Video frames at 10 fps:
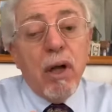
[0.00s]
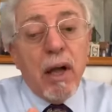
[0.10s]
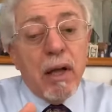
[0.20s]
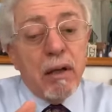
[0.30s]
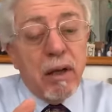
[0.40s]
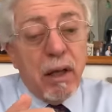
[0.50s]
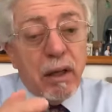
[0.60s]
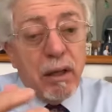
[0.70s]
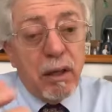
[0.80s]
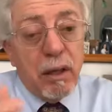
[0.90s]
and
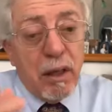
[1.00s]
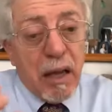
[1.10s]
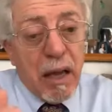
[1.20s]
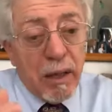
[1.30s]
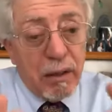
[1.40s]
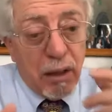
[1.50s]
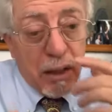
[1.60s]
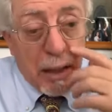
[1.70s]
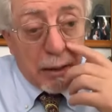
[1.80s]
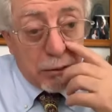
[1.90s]
Eli, the
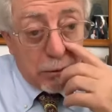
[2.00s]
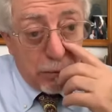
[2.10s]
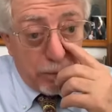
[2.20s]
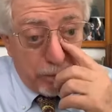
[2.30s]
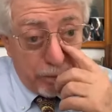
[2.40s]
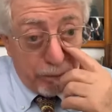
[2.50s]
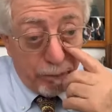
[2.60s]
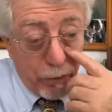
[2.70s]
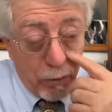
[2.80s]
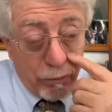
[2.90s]
last
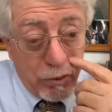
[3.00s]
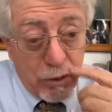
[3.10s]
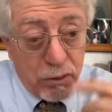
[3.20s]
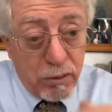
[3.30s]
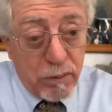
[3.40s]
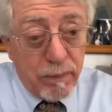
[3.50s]
of these